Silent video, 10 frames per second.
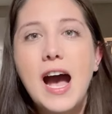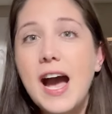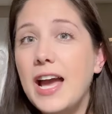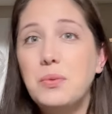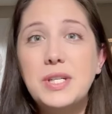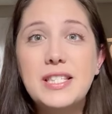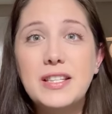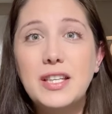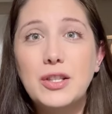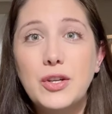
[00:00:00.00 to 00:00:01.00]
I
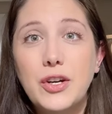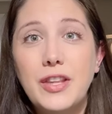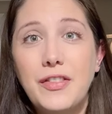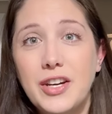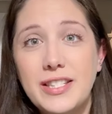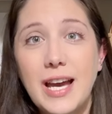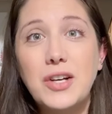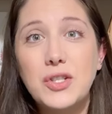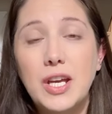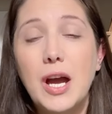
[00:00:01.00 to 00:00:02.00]
recently learned that there is
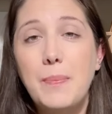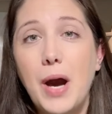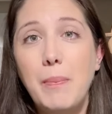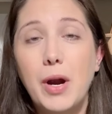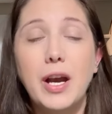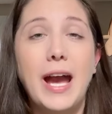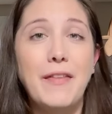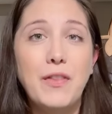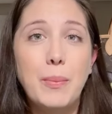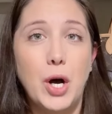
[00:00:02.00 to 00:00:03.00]
actually a PopMart
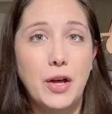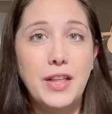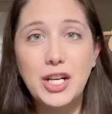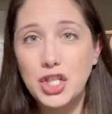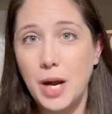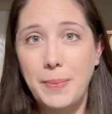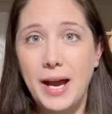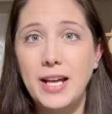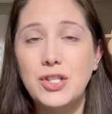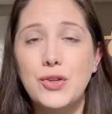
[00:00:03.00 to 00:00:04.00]
at the mall that I shop
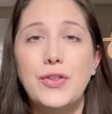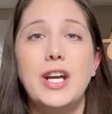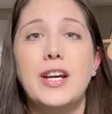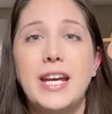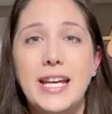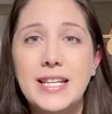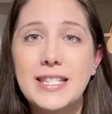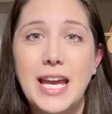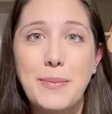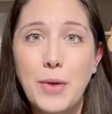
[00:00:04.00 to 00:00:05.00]
at. So there is
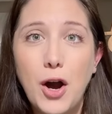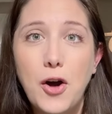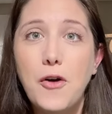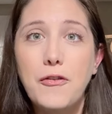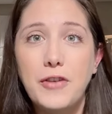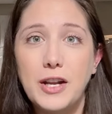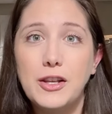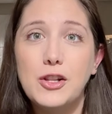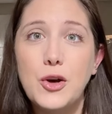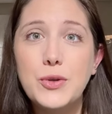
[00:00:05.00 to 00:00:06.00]
a mall fairly
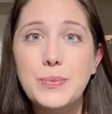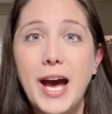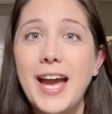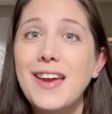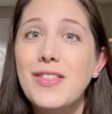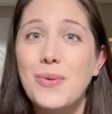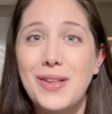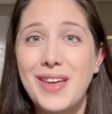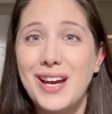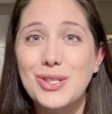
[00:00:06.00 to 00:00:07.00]
close by, the
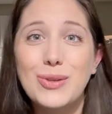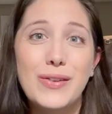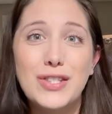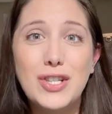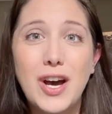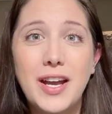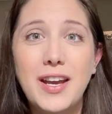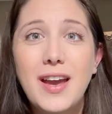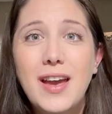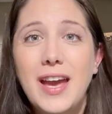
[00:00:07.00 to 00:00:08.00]
one that has Louis Vuitton
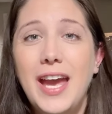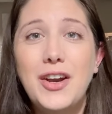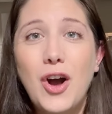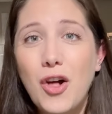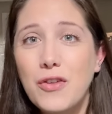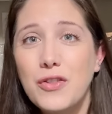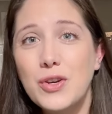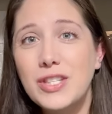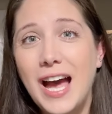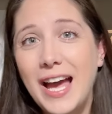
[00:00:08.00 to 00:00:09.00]
and all of
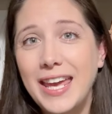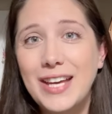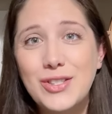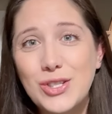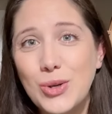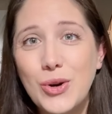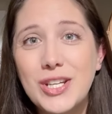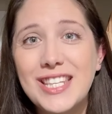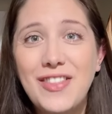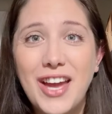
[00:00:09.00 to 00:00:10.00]
those high-end stores.
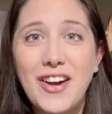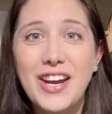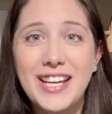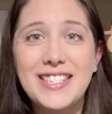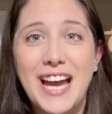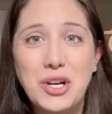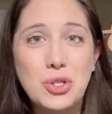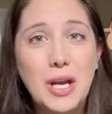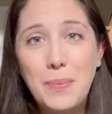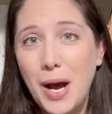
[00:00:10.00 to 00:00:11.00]
And there is
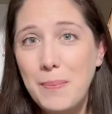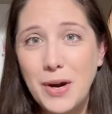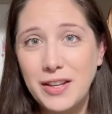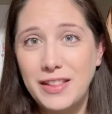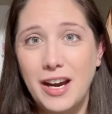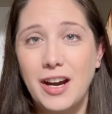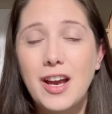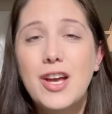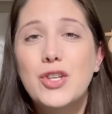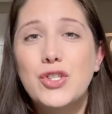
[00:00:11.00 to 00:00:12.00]
actually a PopMart there.
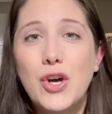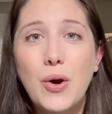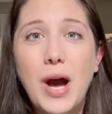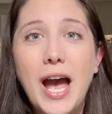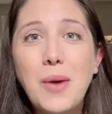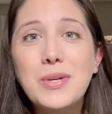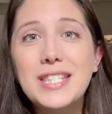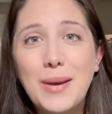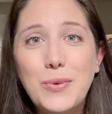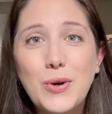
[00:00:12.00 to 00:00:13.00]
So I was
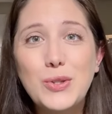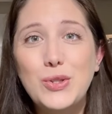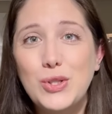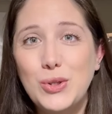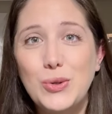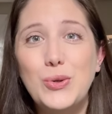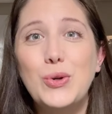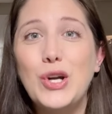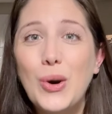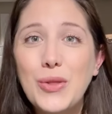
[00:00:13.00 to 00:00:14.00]
able
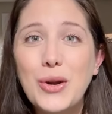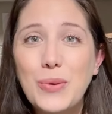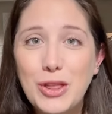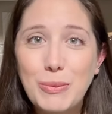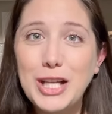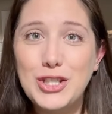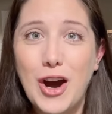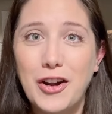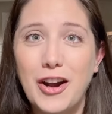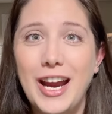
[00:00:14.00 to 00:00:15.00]
to go there with my
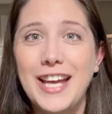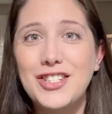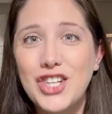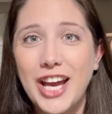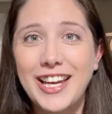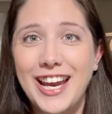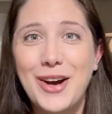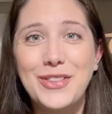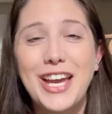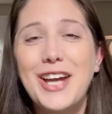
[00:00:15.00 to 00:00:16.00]
daughter and check it
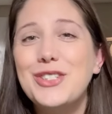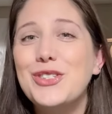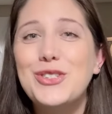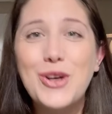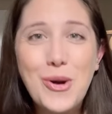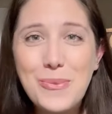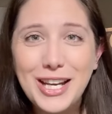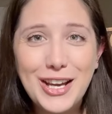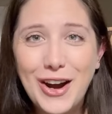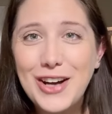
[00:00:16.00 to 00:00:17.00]
out. They had so
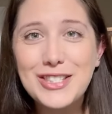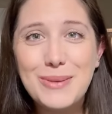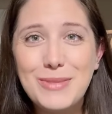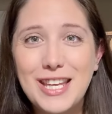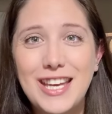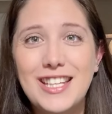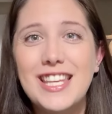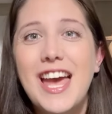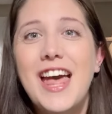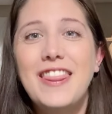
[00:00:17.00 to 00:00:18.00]
many awesome things.
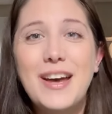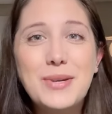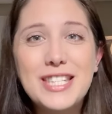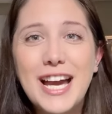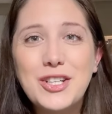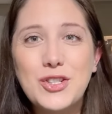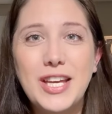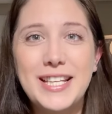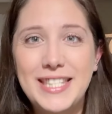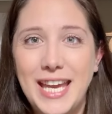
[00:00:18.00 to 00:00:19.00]
That was
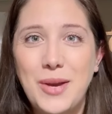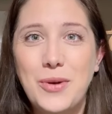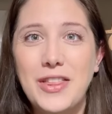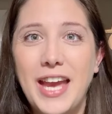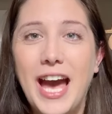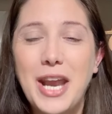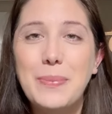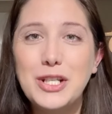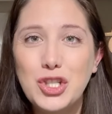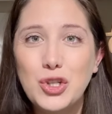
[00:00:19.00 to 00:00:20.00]
actually a day where they had a
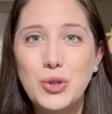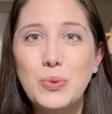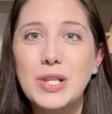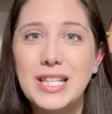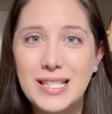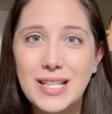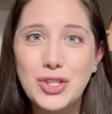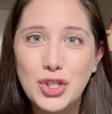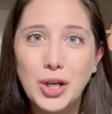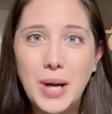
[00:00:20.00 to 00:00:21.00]
bunch of new releases
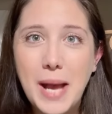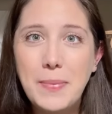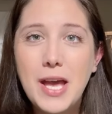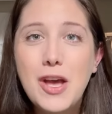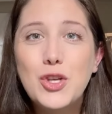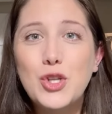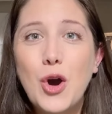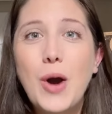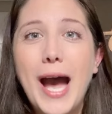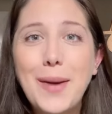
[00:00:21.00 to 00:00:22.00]
show up.
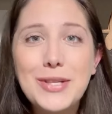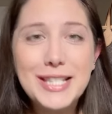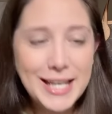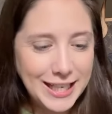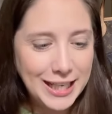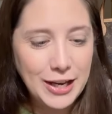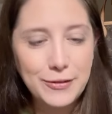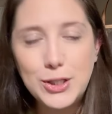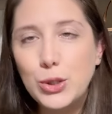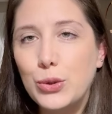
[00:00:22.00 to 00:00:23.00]
So I was lucky
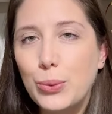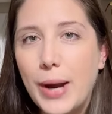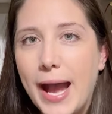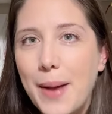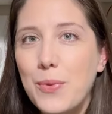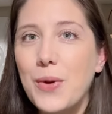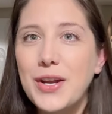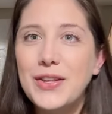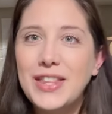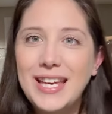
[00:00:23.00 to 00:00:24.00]
enough to grab one
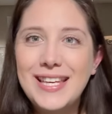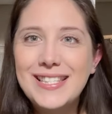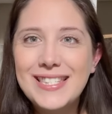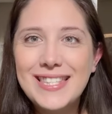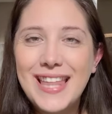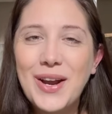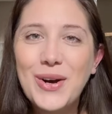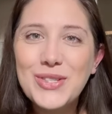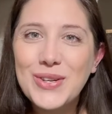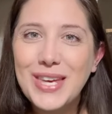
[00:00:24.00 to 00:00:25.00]
of these that
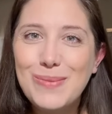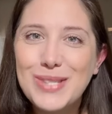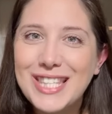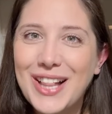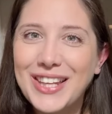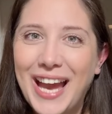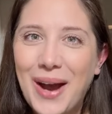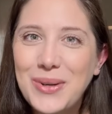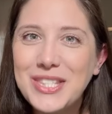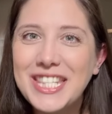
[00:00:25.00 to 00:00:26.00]
also keeps selling
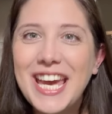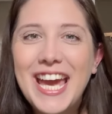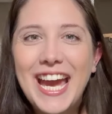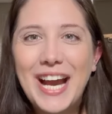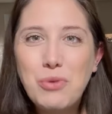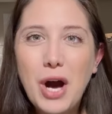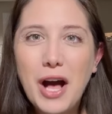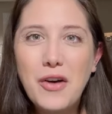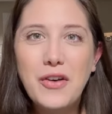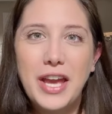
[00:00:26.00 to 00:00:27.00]
out
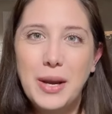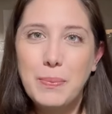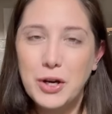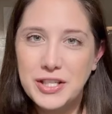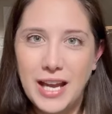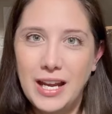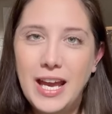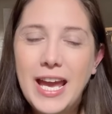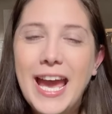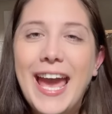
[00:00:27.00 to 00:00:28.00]
while in person.
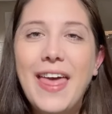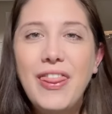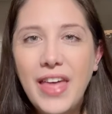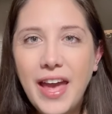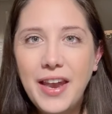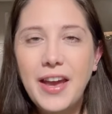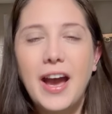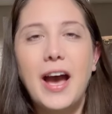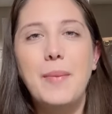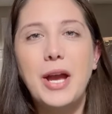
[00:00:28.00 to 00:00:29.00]
And then
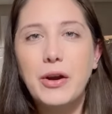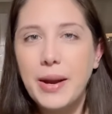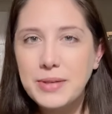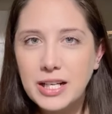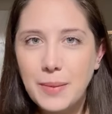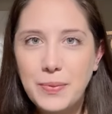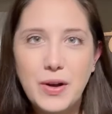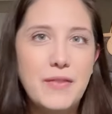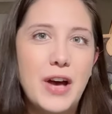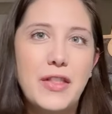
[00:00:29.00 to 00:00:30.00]
I grabbed a couple
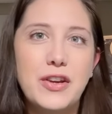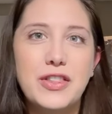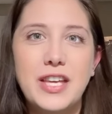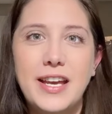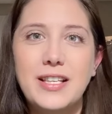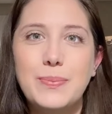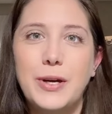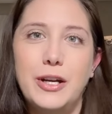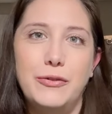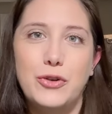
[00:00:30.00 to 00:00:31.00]
of other things,
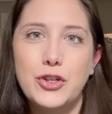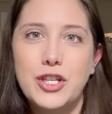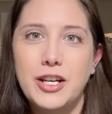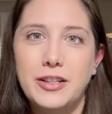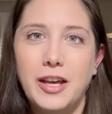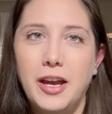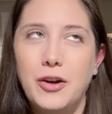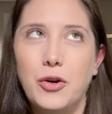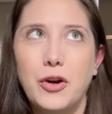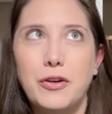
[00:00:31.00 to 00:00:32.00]
but unfortunately,
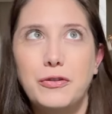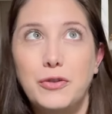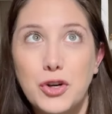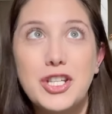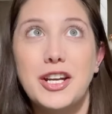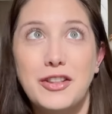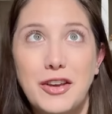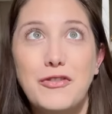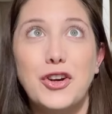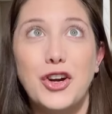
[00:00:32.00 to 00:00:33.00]
or
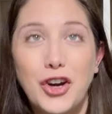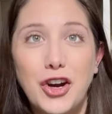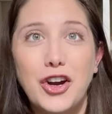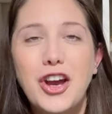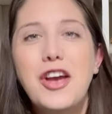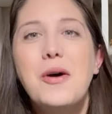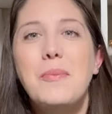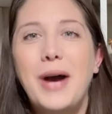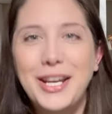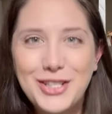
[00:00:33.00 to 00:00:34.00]
fortunately for her,
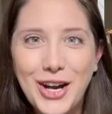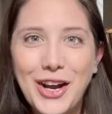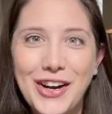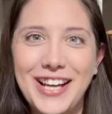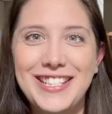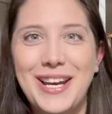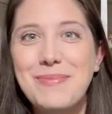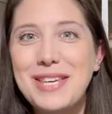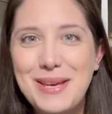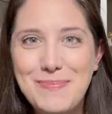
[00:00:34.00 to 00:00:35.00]
my daughter ended
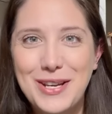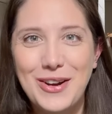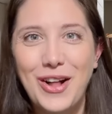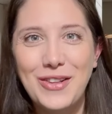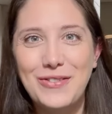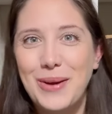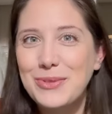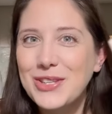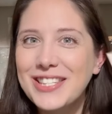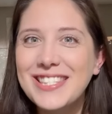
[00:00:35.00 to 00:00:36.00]
up keeping all of them.
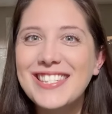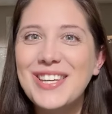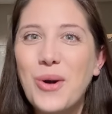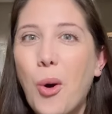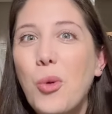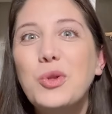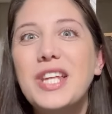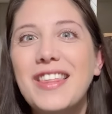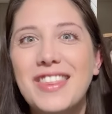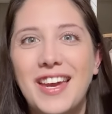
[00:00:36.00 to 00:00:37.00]
So this is the
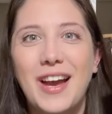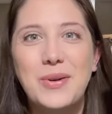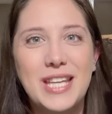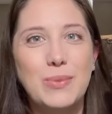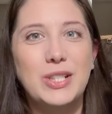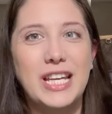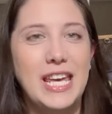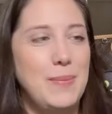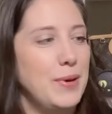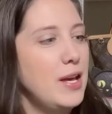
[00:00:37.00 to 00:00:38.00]
only thing I was able to
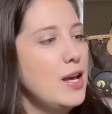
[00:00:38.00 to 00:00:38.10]
keep.